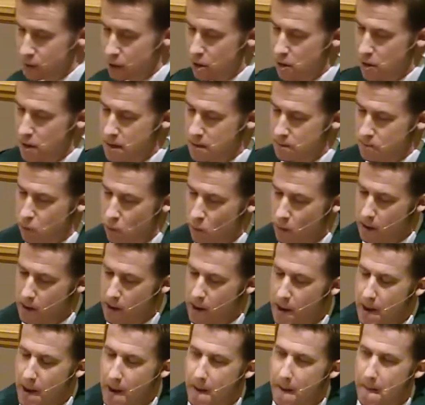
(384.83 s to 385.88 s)
turning point,
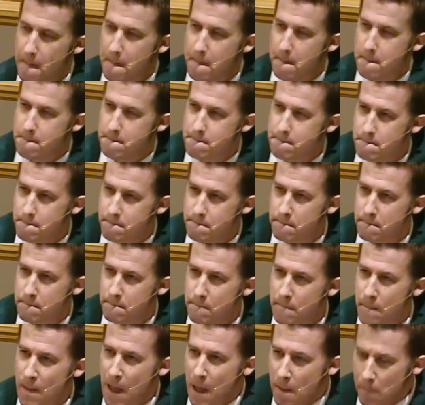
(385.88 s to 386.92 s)
huh?
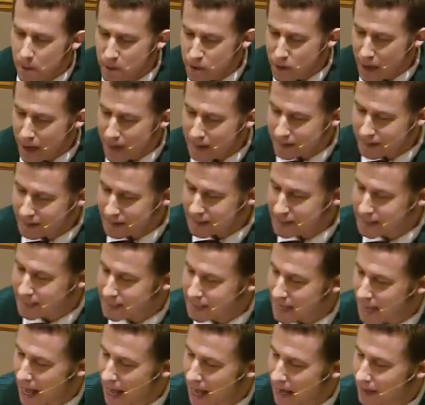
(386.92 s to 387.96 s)
But that is
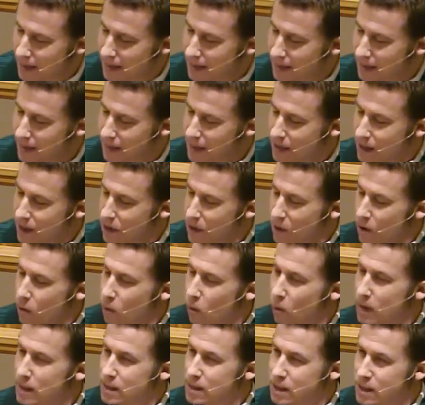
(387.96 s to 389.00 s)
exactly
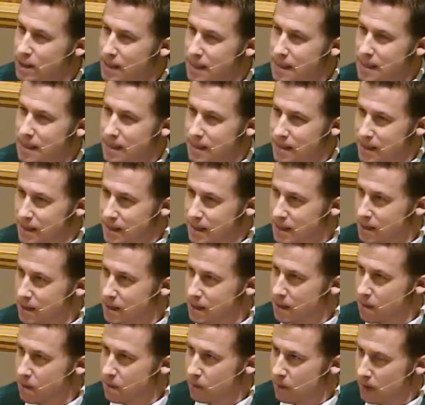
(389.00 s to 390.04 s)
what Jesus
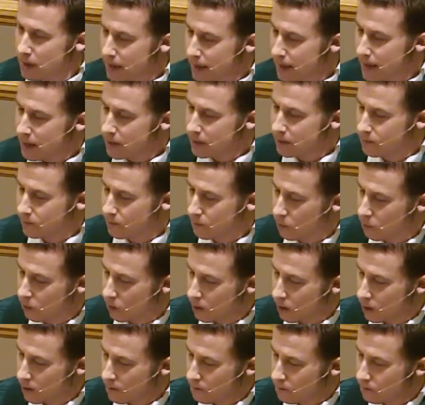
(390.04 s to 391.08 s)
planned
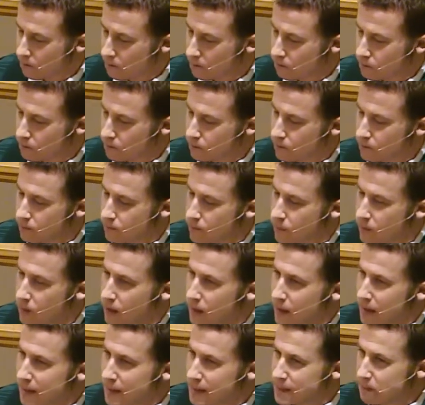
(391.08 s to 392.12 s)
for.
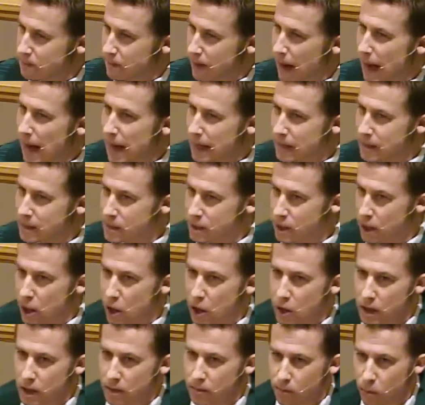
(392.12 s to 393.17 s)
He's planning a
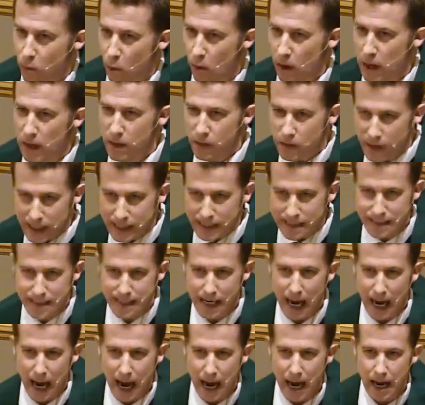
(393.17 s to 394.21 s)
turning point in the
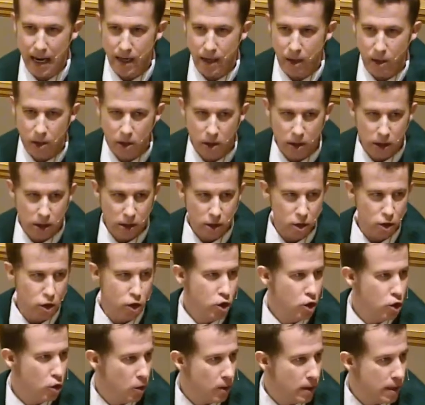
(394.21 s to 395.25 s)
entire
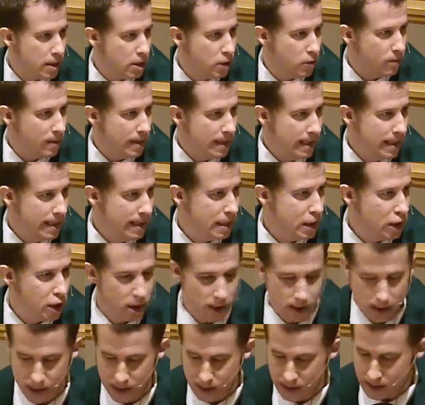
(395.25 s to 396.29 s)
Jewish
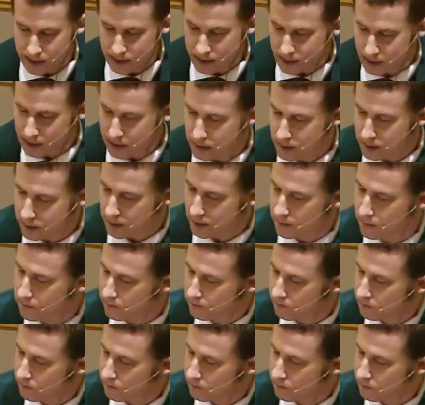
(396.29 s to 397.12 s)
religious system.